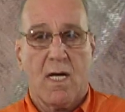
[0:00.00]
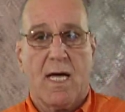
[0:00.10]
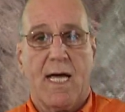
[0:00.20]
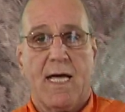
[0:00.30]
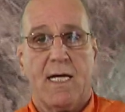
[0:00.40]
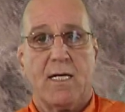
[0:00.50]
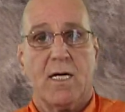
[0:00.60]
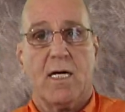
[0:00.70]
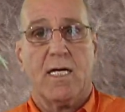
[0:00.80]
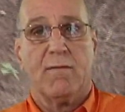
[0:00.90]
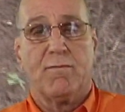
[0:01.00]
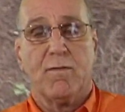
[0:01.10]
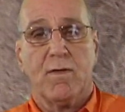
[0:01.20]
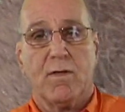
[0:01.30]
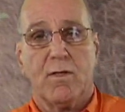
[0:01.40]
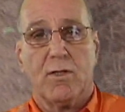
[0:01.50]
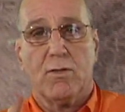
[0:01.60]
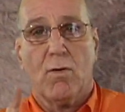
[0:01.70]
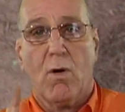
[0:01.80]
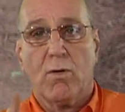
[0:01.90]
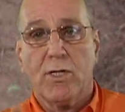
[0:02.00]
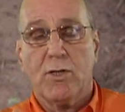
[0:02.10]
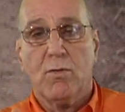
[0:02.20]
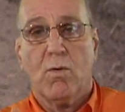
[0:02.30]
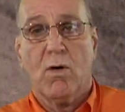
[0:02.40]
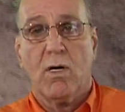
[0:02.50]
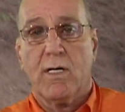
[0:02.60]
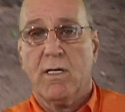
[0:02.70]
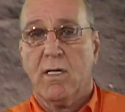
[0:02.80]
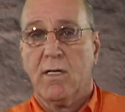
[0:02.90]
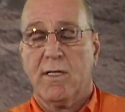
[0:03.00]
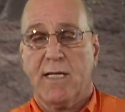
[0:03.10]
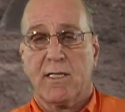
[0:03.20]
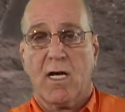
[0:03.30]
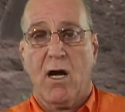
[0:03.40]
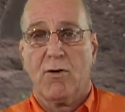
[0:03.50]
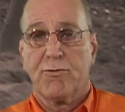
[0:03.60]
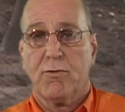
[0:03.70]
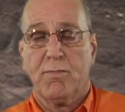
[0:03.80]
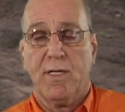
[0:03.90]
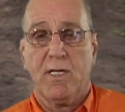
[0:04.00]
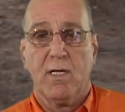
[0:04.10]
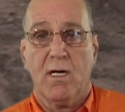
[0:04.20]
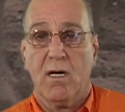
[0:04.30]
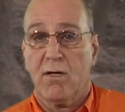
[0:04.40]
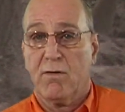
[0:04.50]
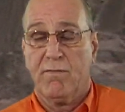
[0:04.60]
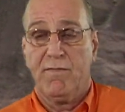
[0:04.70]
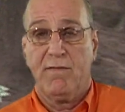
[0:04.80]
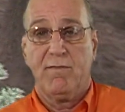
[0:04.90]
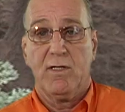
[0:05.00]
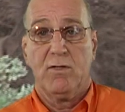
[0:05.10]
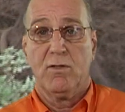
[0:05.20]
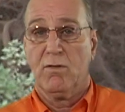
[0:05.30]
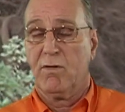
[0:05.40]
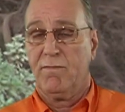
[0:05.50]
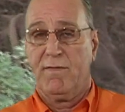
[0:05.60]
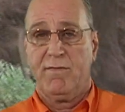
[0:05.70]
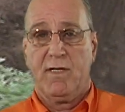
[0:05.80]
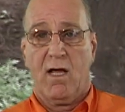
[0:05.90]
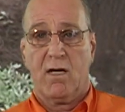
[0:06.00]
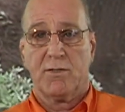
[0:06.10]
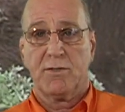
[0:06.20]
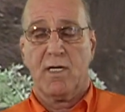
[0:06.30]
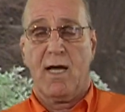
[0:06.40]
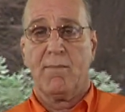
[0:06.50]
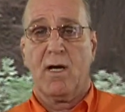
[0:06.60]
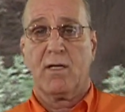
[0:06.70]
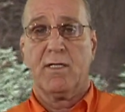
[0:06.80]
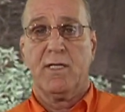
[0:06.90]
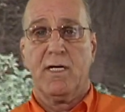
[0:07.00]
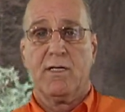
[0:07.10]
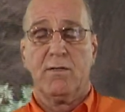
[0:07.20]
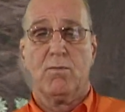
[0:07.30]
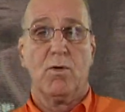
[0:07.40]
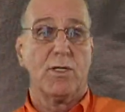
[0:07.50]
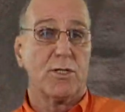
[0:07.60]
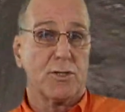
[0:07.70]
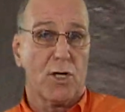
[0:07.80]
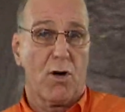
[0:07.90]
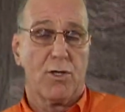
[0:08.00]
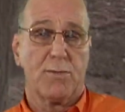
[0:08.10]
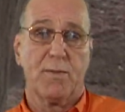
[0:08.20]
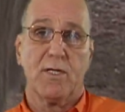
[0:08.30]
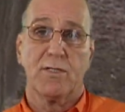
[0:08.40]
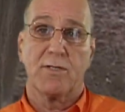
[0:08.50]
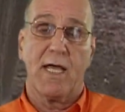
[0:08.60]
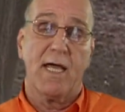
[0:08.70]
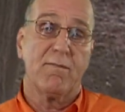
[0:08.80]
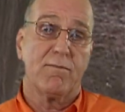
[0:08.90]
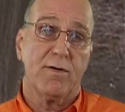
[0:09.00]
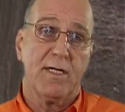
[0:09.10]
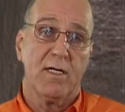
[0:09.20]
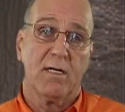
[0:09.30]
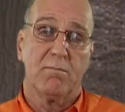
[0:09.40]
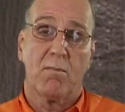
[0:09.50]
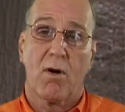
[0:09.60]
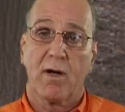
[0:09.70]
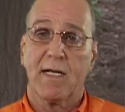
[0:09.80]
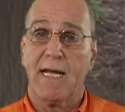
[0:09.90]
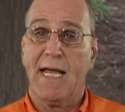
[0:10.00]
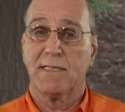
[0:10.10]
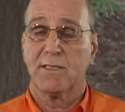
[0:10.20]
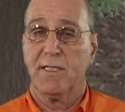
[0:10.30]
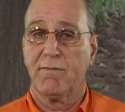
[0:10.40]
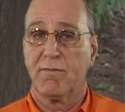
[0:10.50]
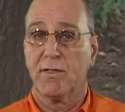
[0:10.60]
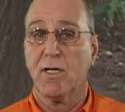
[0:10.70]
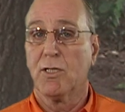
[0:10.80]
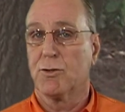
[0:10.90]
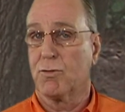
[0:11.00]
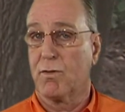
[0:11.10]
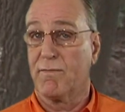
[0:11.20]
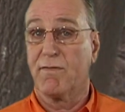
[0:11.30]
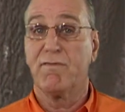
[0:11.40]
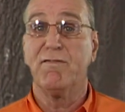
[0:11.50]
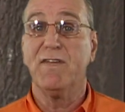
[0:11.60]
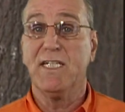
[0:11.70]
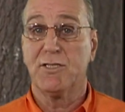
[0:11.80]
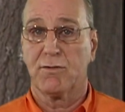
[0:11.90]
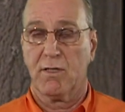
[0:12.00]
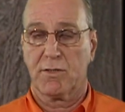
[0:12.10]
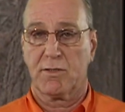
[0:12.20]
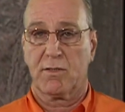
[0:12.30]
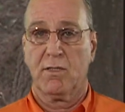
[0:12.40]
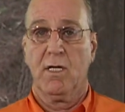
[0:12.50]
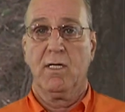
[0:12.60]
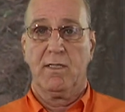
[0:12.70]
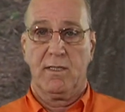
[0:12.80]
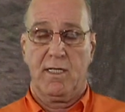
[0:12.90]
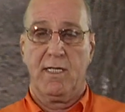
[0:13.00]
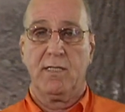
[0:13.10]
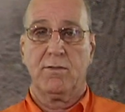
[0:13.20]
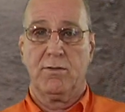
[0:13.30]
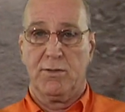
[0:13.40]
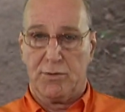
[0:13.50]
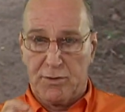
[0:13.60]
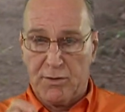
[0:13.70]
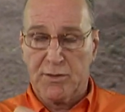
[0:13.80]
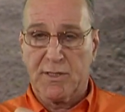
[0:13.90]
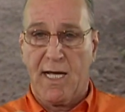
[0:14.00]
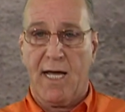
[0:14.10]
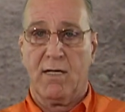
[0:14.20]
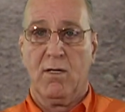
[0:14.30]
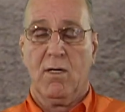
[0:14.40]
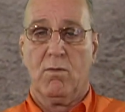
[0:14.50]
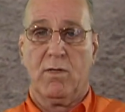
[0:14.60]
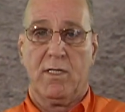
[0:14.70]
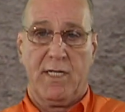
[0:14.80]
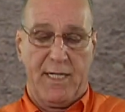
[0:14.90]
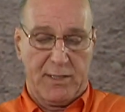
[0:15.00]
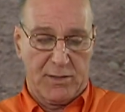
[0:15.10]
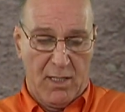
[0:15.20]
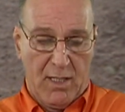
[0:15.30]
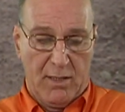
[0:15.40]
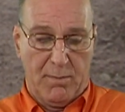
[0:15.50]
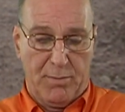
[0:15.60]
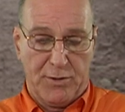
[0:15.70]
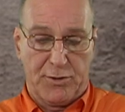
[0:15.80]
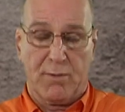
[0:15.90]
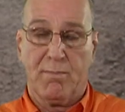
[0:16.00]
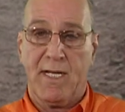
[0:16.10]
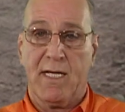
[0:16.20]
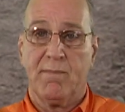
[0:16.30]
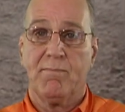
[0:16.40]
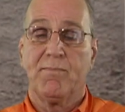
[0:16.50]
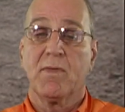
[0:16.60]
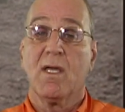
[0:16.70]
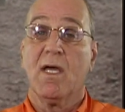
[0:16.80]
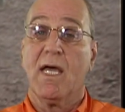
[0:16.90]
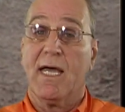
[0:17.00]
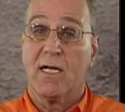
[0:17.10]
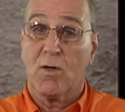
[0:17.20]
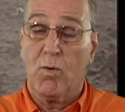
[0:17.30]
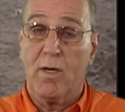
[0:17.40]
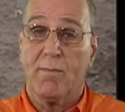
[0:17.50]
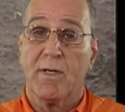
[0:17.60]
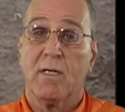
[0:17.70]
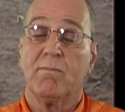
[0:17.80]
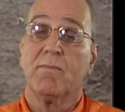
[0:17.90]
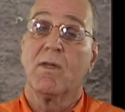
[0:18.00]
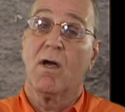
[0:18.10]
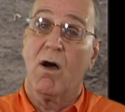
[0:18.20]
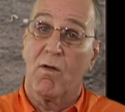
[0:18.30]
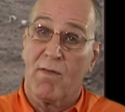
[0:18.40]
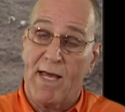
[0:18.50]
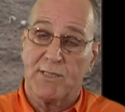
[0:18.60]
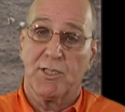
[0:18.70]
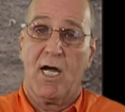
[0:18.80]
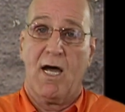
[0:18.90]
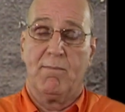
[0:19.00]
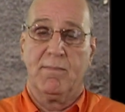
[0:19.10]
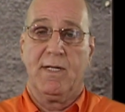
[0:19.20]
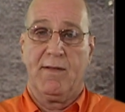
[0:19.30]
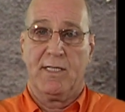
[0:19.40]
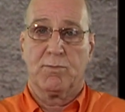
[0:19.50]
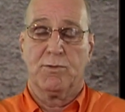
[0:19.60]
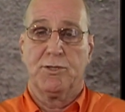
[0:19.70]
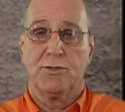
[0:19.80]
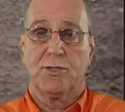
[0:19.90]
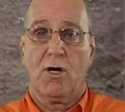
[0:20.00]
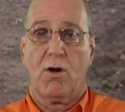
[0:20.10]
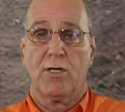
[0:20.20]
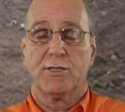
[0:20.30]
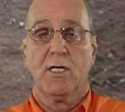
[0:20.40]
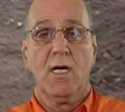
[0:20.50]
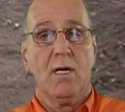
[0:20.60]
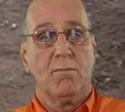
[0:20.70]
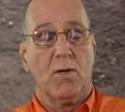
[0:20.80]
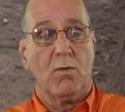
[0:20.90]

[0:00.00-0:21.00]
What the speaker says: And if you only do one, that the cost will be $150, $250. I'm not going to tell you what to charge because every market has a different sort of a fee structure that they introduce. You decide what it takes to put your men and equipment on that job, and that's what you charge. But